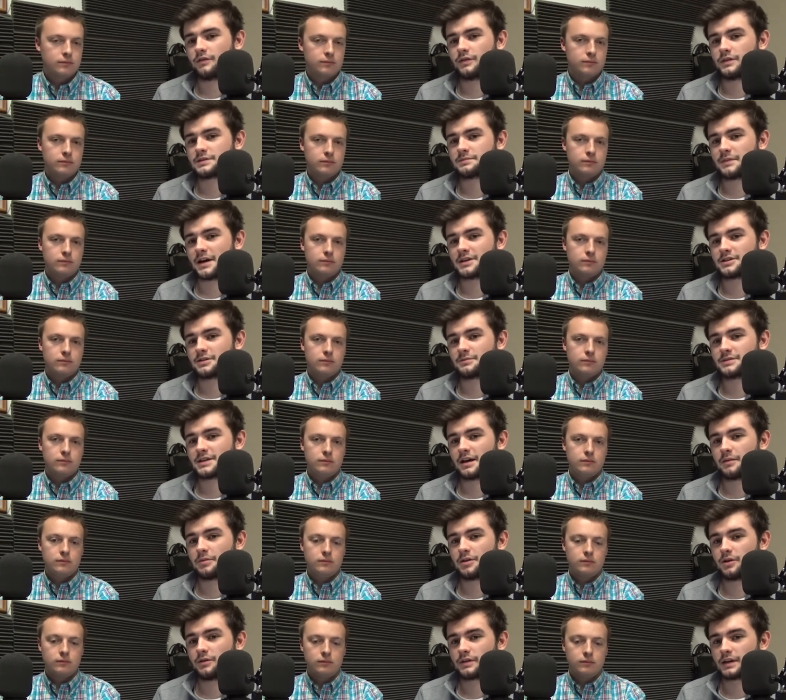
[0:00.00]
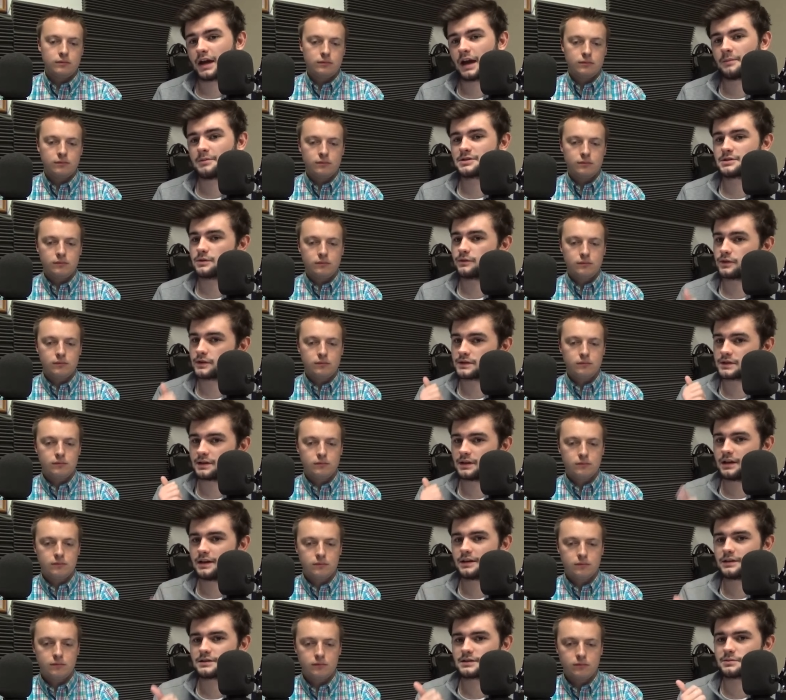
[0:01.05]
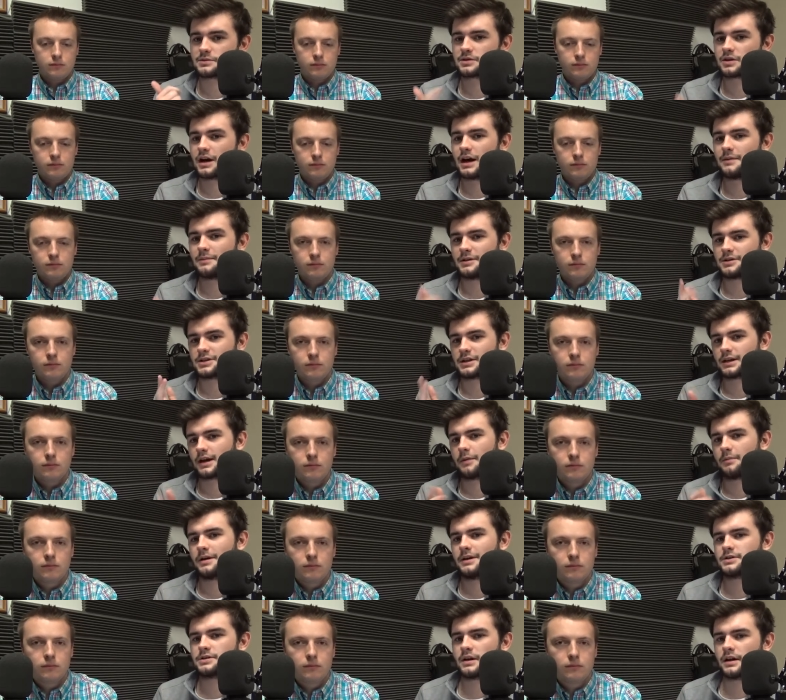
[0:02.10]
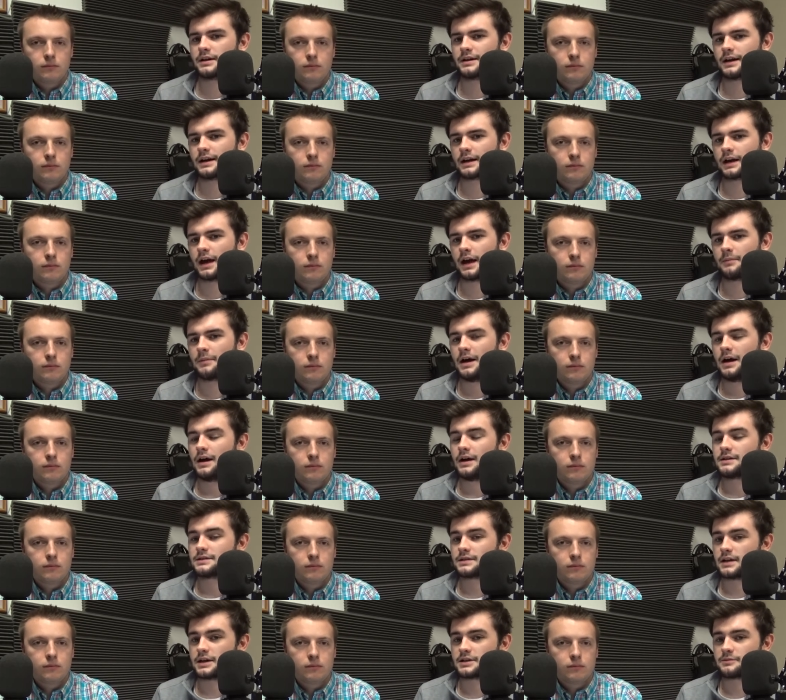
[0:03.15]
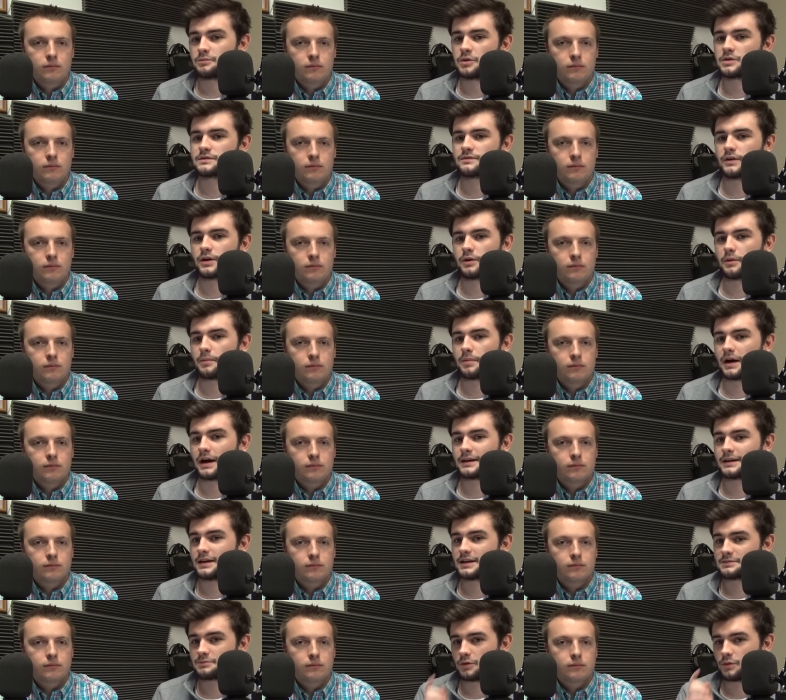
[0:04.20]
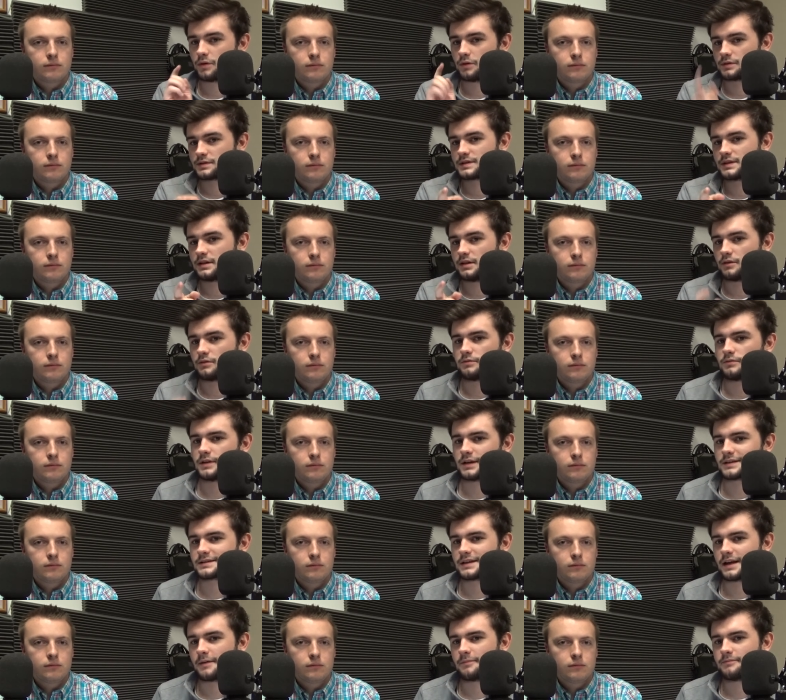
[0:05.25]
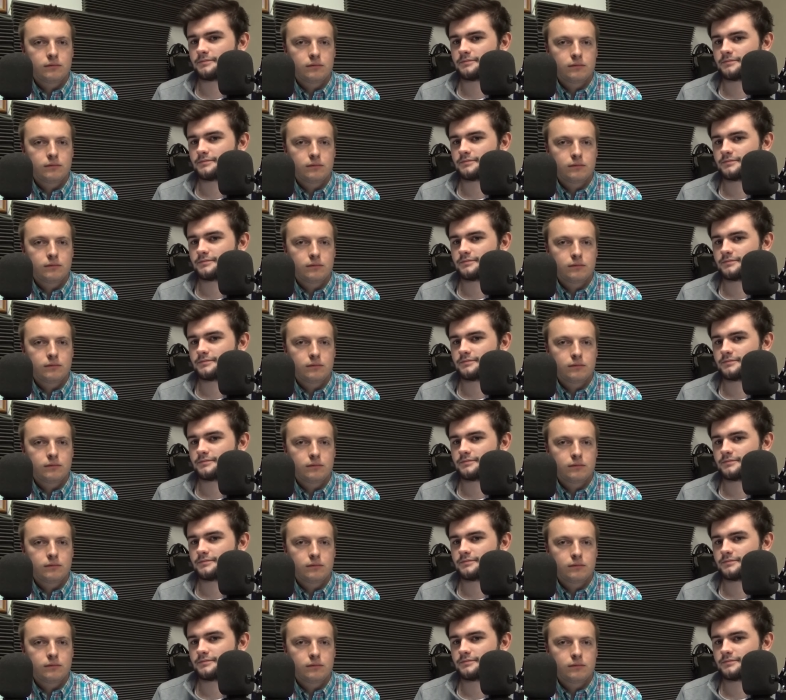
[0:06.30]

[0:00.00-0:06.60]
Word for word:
Speaker 1: of this matchup down below in the comments. Don't forget to like, subscribe, and check out patreon.com slash most valuable podcast. But we will see you next time.